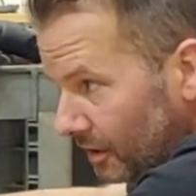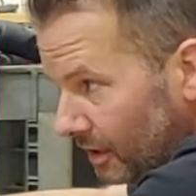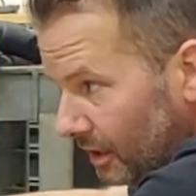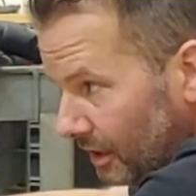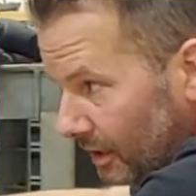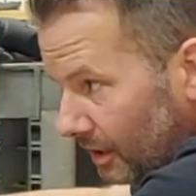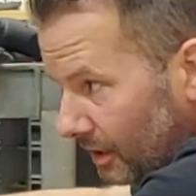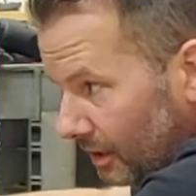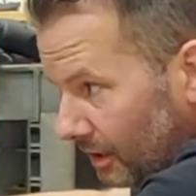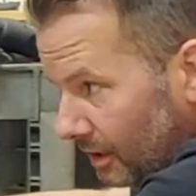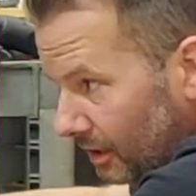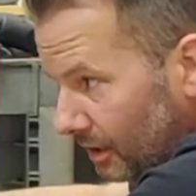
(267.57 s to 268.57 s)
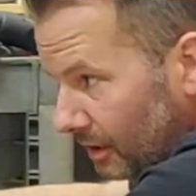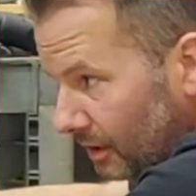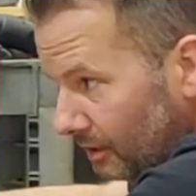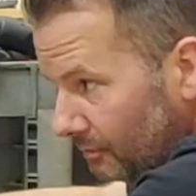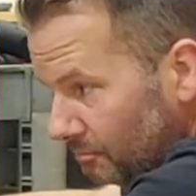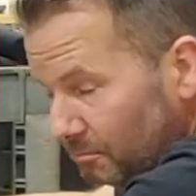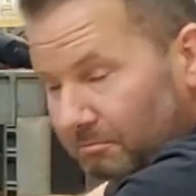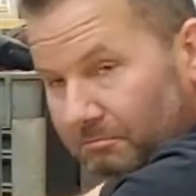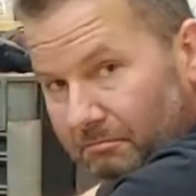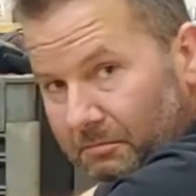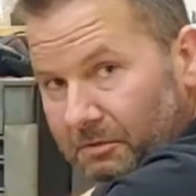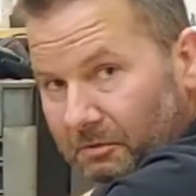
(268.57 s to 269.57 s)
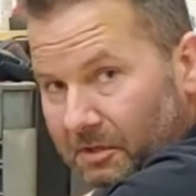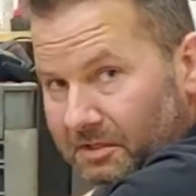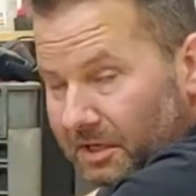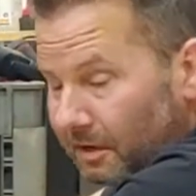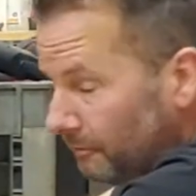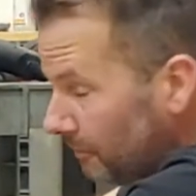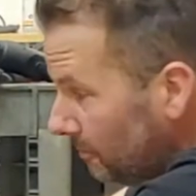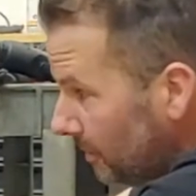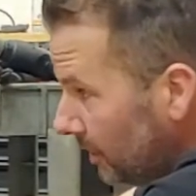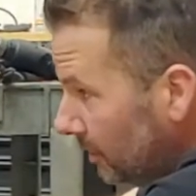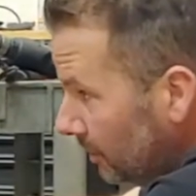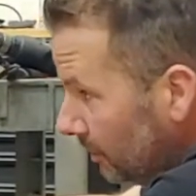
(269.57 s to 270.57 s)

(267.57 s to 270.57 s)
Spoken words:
and then it works out for me.